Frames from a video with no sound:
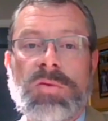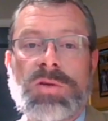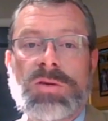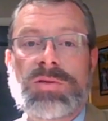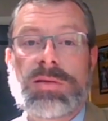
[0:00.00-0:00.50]

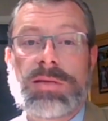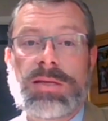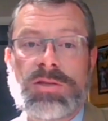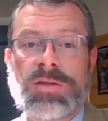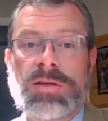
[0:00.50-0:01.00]
reduce the
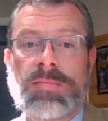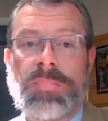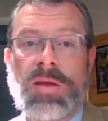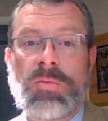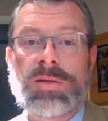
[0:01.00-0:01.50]
tension
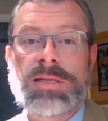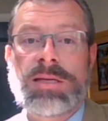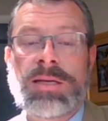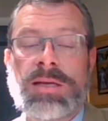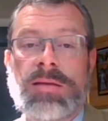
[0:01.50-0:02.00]
that we
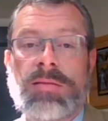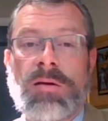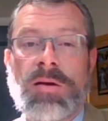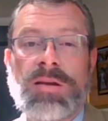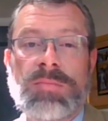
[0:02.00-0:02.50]
see and the
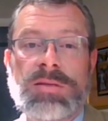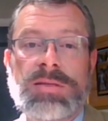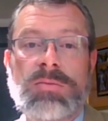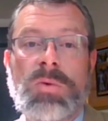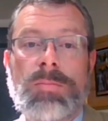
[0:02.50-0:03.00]

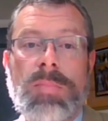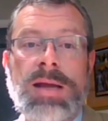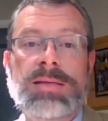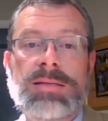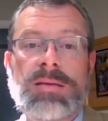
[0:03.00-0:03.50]
arguments that we
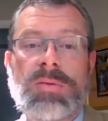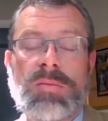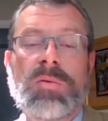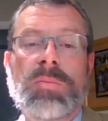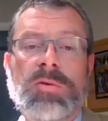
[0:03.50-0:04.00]
might see
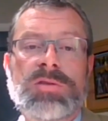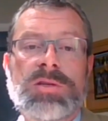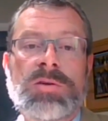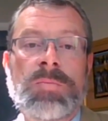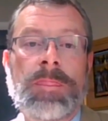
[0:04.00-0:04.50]
people
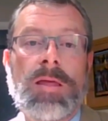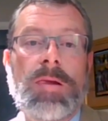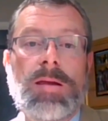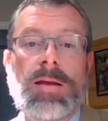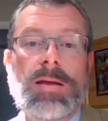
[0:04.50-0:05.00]
pursue.
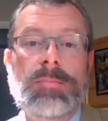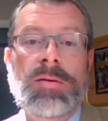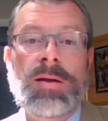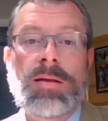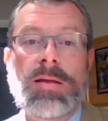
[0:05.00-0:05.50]

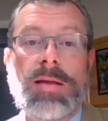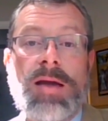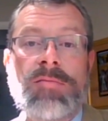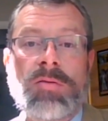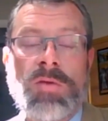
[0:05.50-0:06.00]
But
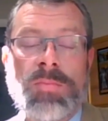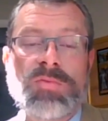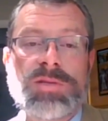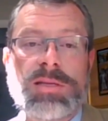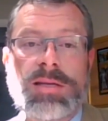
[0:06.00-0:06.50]
having
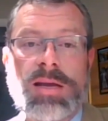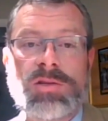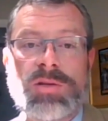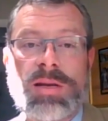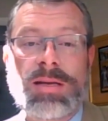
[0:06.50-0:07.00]

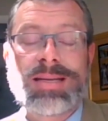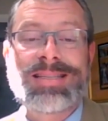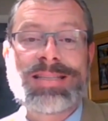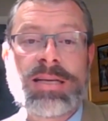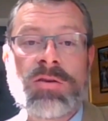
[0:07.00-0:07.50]
representation and
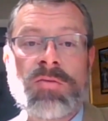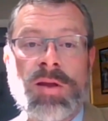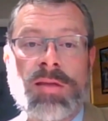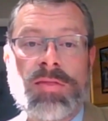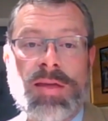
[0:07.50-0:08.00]

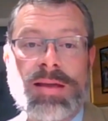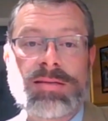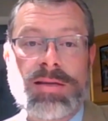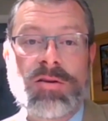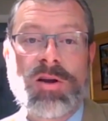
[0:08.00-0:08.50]
considering
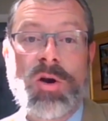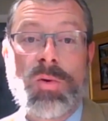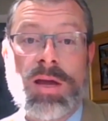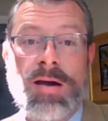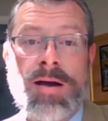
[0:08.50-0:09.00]
things that are
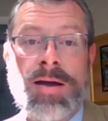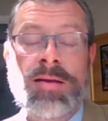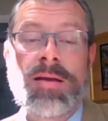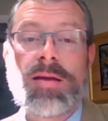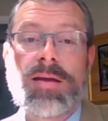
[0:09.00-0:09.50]
going
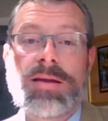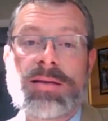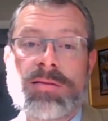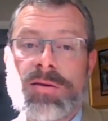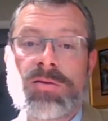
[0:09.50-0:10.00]
on
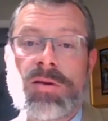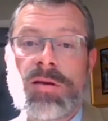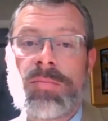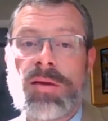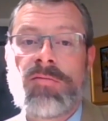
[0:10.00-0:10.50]
is also going
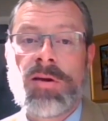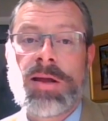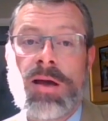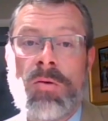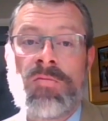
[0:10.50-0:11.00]
to be
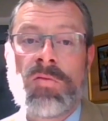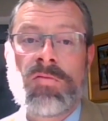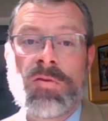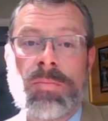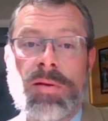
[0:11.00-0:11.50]
very helpful
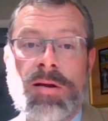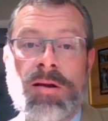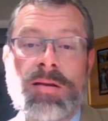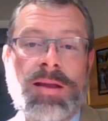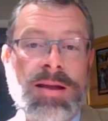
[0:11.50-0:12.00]
for a
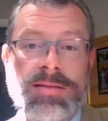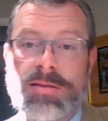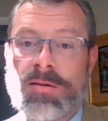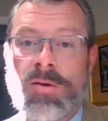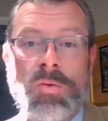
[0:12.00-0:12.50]
parent. Yes,
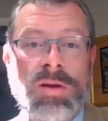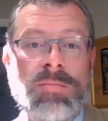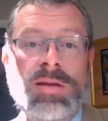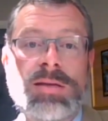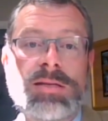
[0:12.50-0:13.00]
they're going to
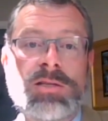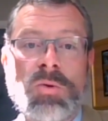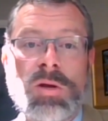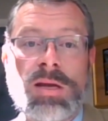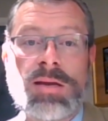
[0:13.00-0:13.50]
be
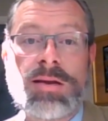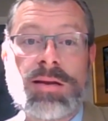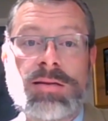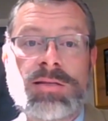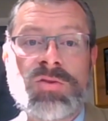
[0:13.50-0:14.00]
disoriented
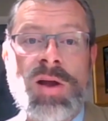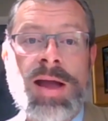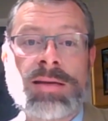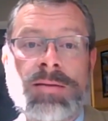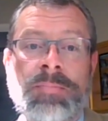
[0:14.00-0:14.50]
and
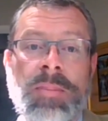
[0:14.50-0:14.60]
distracted.